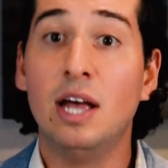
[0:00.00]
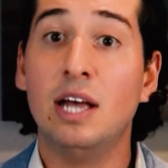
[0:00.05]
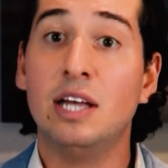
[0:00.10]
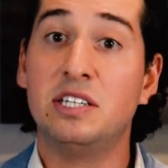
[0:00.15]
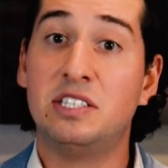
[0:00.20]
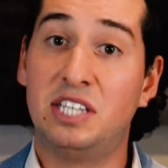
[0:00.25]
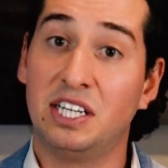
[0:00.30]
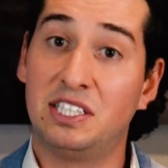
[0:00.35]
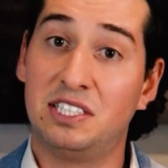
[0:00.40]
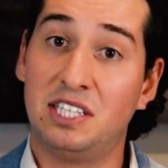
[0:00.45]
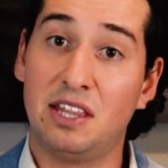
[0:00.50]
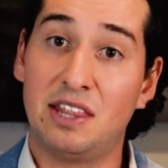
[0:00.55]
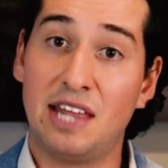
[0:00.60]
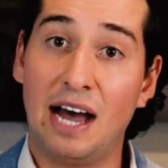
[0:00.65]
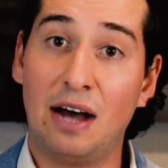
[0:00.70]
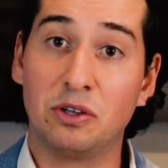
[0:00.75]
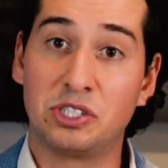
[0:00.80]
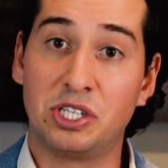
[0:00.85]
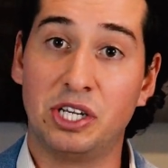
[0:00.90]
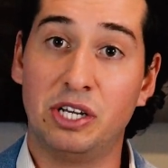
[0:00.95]

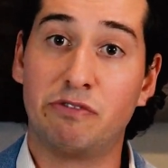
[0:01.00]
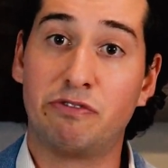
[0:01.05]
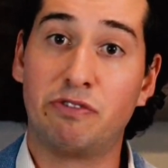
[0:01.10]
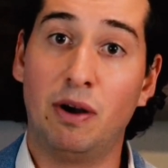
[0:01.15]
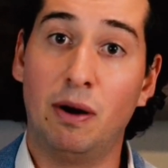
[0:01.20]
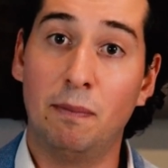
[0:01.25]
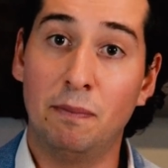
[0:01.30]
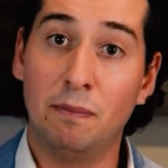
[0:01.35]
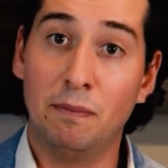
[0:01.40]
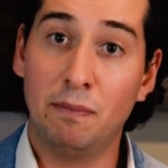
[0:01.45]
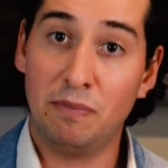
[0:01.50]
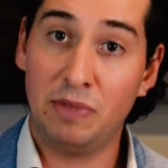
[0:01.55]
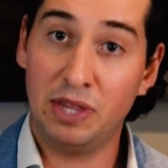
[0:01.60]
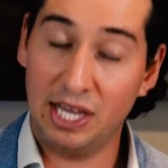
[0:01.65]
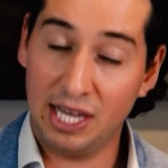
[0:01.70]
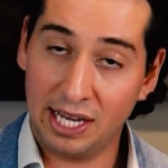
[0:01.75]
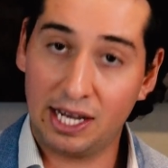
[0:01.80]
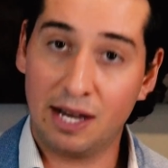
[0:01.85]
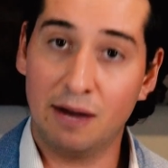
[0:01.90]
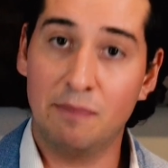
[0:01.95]
$60,000 from
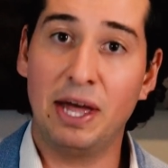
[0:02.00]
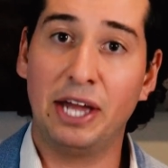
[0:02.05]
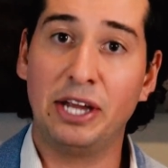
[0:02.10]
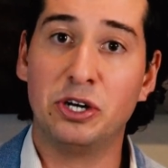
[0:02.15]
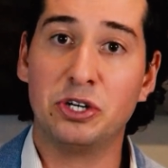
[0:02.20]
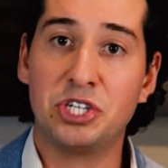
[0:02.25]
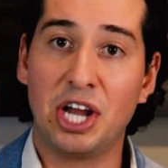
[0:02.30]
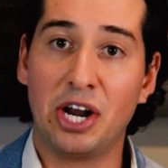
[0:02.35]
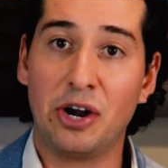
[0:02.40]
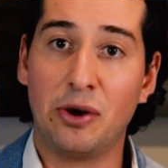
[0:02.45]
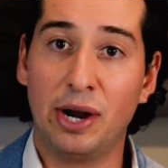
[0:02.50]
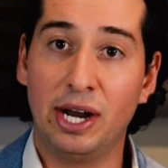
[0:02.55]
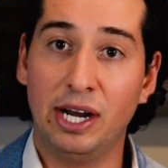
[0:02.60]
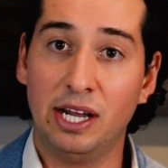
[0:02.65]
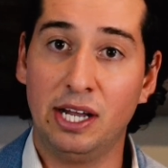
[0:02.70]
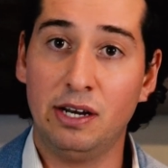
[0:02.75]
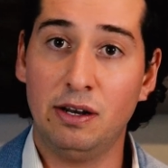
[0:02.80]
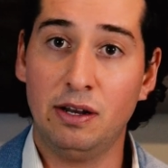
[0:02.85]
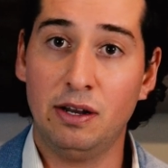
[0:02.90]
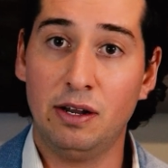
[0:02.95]
the income that you're
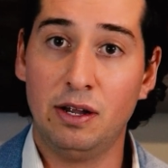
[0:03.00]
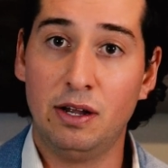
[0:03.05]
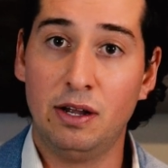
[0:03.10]
generating